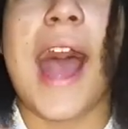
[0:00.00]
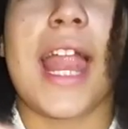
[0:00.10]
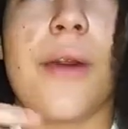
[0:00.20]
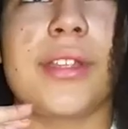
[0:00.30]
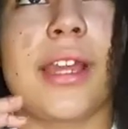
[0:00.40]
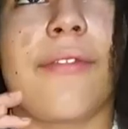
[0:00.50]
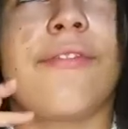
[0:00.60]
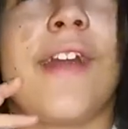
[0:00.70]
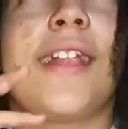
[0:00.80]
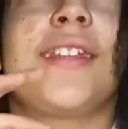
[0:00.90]
And I was like
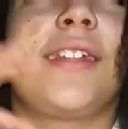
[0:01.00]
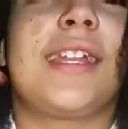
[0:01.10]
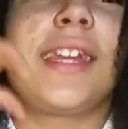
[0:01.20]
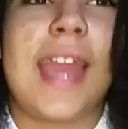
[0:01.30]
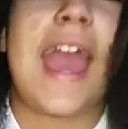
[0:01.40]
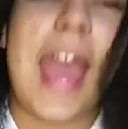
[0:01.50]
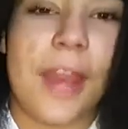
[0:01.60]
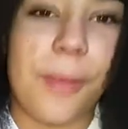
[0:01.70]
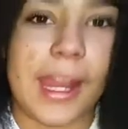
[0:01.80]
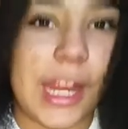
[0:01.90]
frantically like
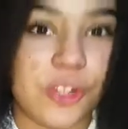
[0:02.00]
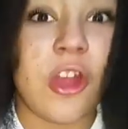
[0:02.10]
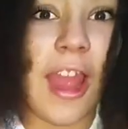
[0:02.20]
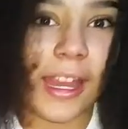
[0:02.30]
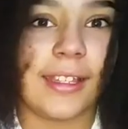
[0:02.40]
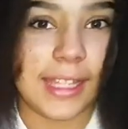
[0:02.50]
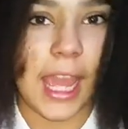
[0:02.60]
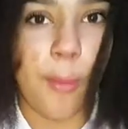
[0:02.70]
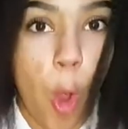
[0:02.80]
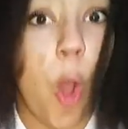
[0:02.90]
hitting away, like trying to
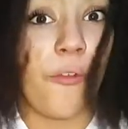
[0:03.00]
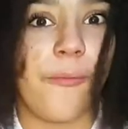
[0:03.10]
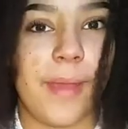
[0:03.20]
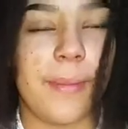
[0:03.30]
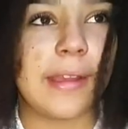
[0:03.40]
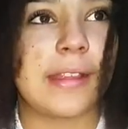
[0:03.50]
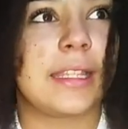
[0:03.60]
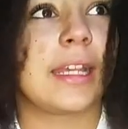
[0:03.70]
get him off me because